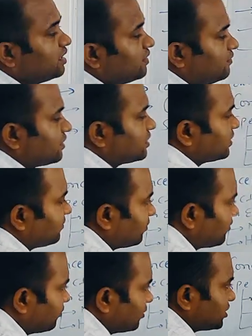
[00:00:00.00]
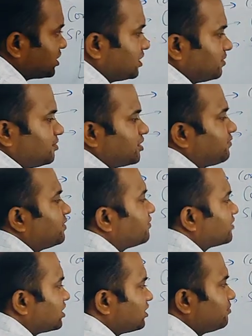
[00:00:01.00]
If you are seeing for 40 centimeter,
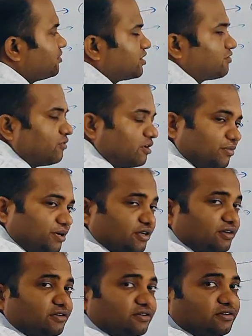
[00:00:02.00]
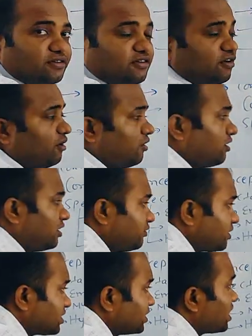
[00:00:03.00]
50 centimeter, 1 meter, or you
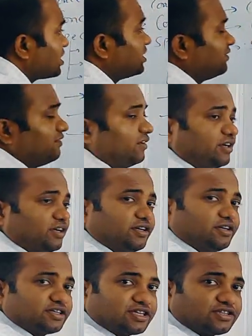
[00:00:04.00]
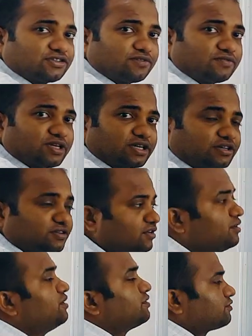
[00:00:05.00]
are seeing at infinity distance object,
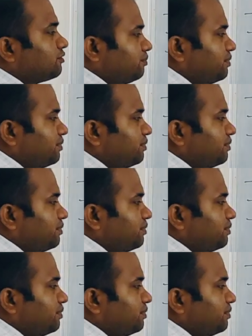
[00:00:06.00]
so